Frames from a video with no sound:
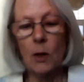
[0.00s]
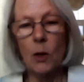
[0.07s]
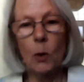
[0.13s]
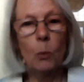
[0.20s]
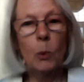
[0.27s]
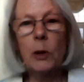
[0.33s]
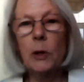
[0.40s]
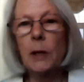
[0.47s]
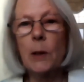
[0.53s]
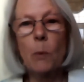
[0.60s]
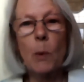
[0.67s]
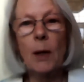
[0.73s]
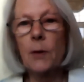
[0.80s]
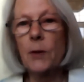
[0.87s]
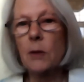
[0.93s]
Worldly
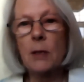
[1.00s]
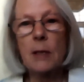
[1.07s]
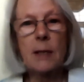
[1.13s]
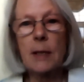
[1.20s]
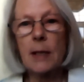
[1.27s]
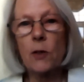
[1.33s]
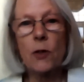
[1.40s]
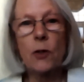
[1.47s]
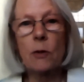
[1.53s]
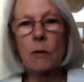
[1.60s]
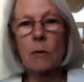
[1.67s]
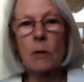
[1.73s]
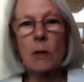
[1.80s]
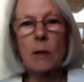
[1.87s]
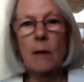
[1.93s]
wealth and
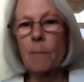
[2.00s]
distinctions